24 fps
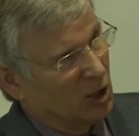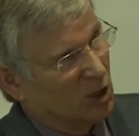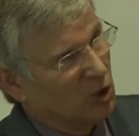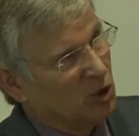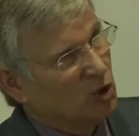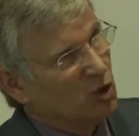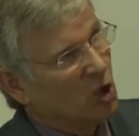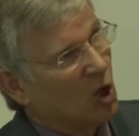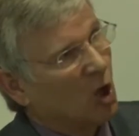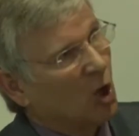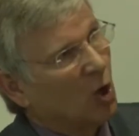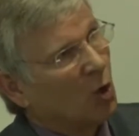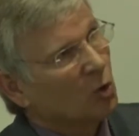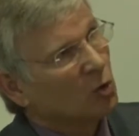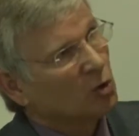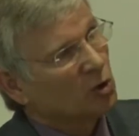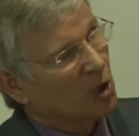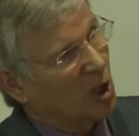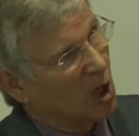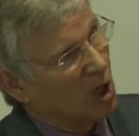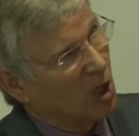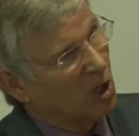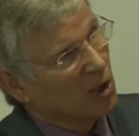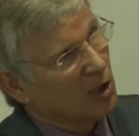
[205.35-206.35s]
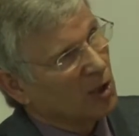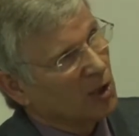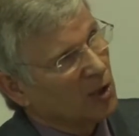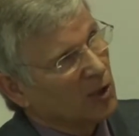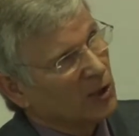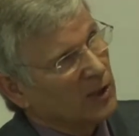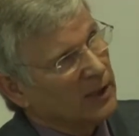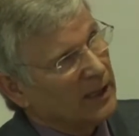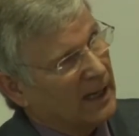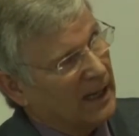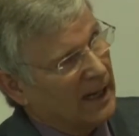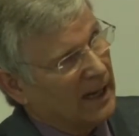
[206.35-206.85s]
no
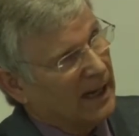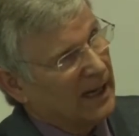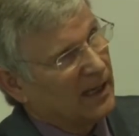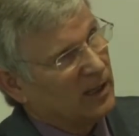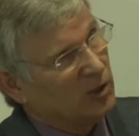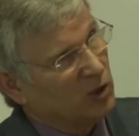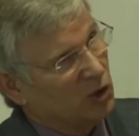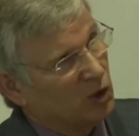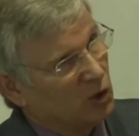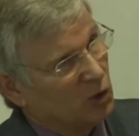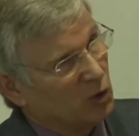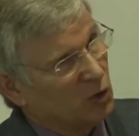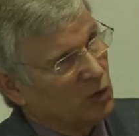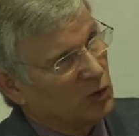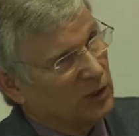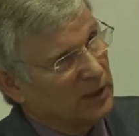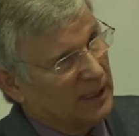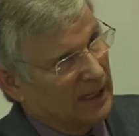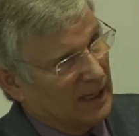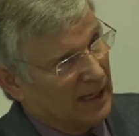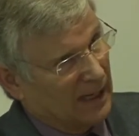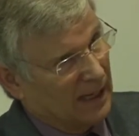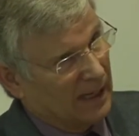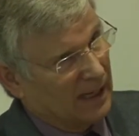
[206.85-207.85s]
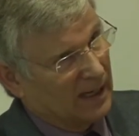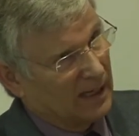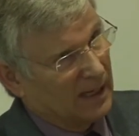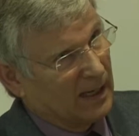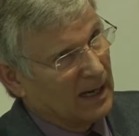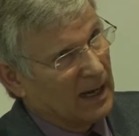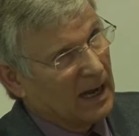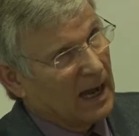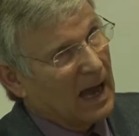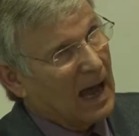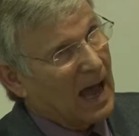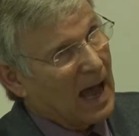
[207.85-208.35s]
longer can you get
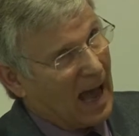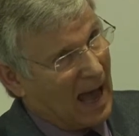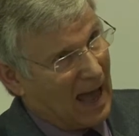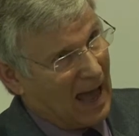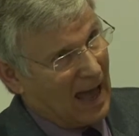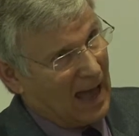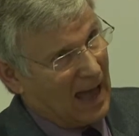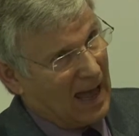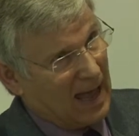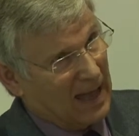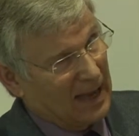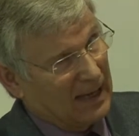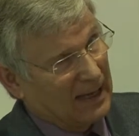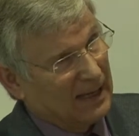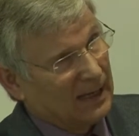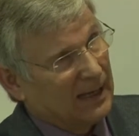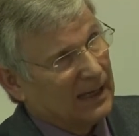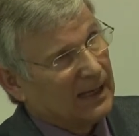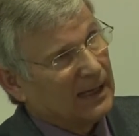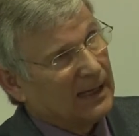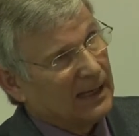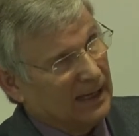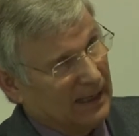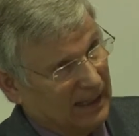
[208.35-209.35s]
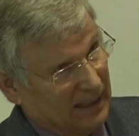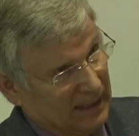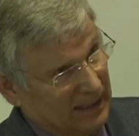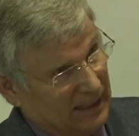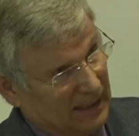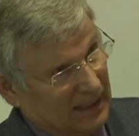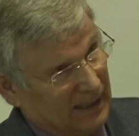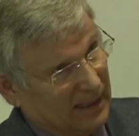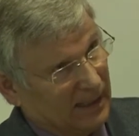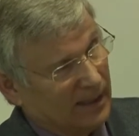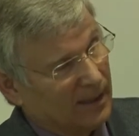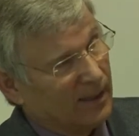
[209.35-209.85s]
high
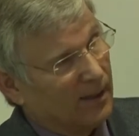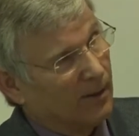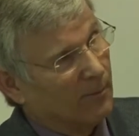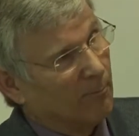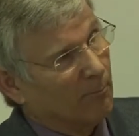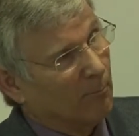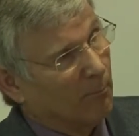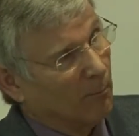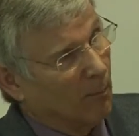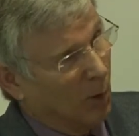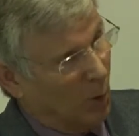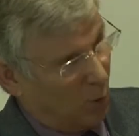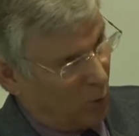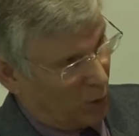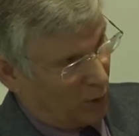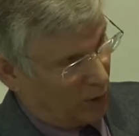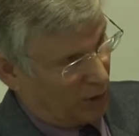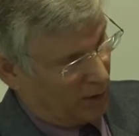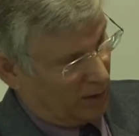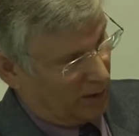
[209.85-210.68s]
anymore.